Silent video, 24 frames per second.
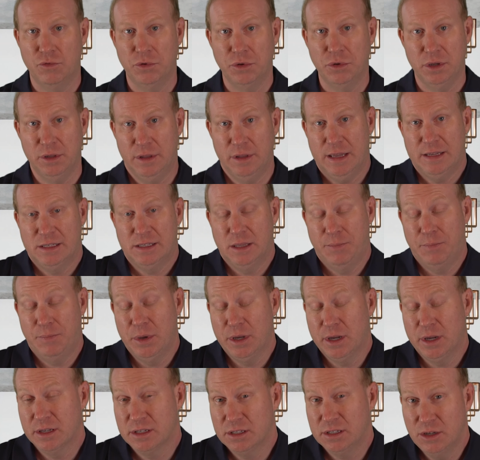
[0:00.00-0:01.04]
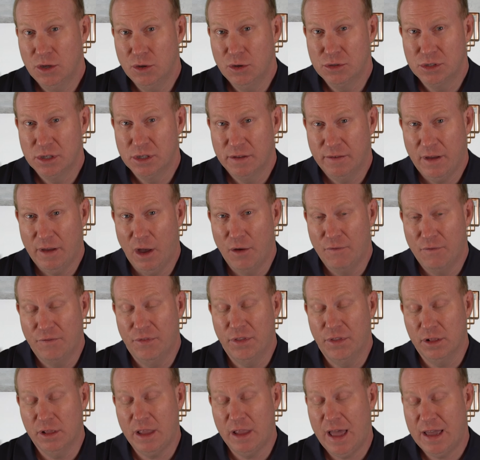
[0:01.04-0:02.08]
really, that's the biggest news of
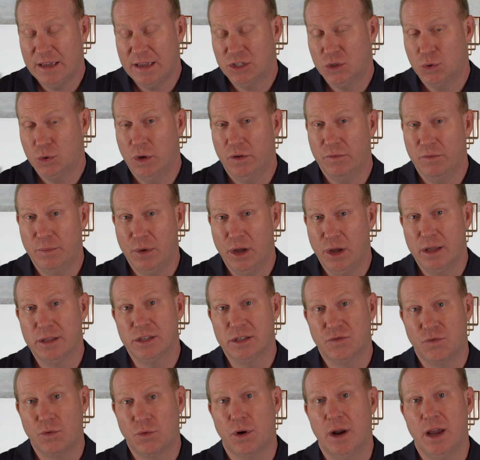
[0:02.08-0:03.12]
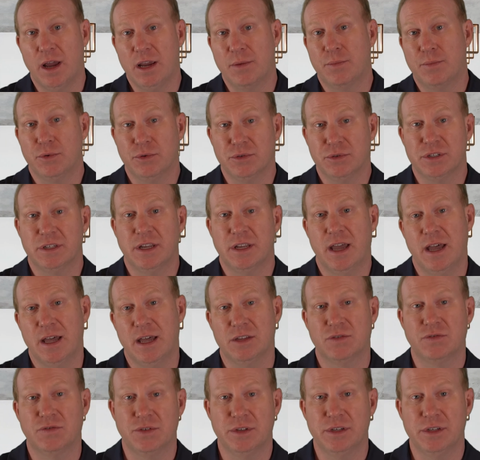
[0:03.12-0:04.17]
the last twelve months for April
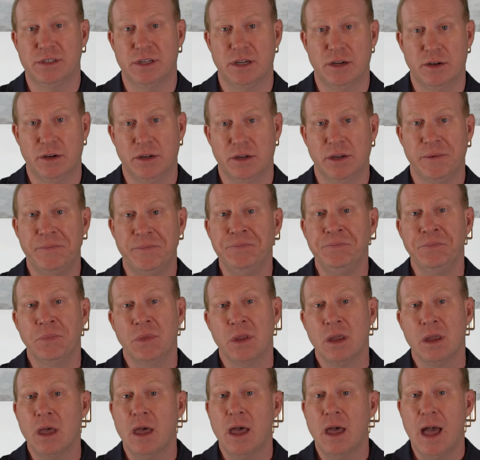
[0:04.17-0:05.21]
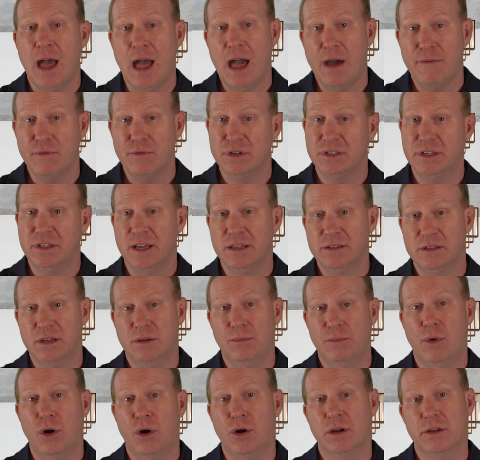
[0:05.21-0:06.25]
stats for this area. Average days
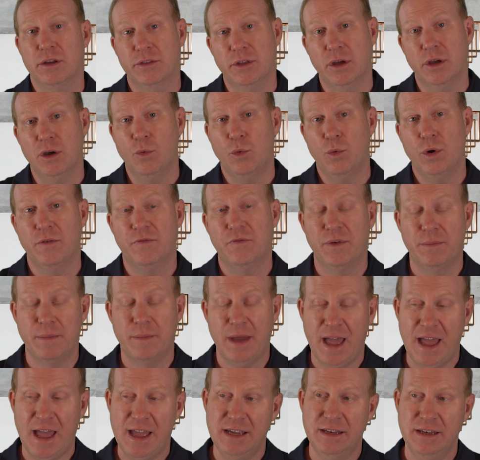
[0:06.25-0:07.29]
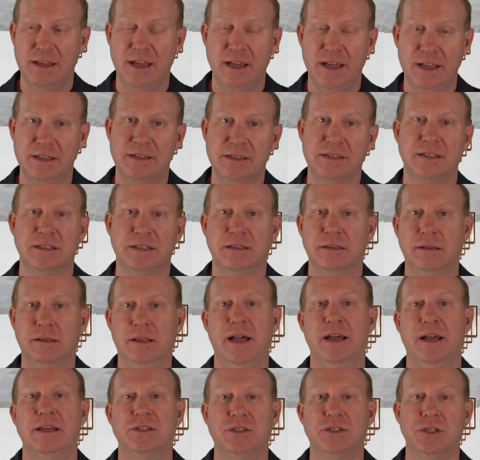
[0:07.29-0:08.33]
on market, though, went from eight days in
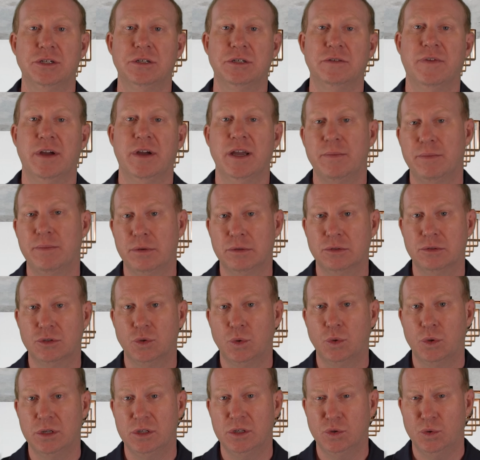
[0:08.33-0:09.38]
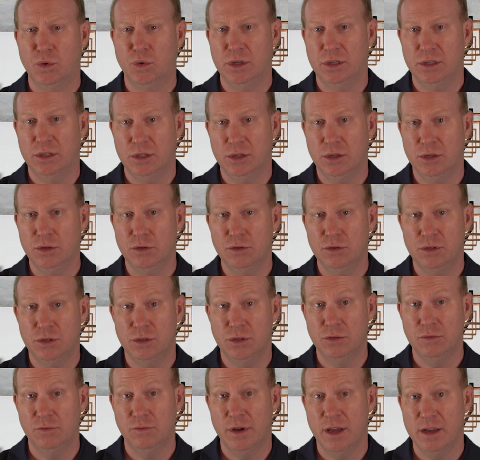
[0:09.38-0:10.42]
last year of April twenty twenty-two
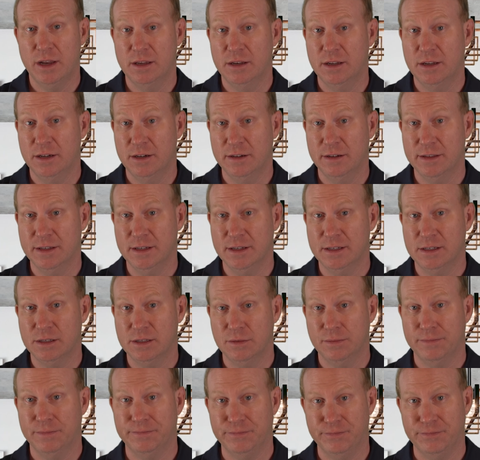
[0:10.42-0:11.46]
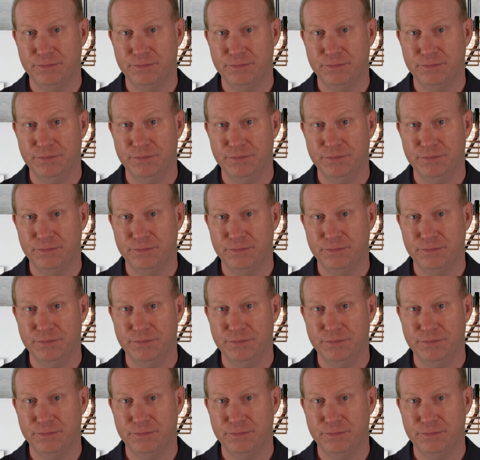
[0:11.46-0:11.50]
to, ready to hear this?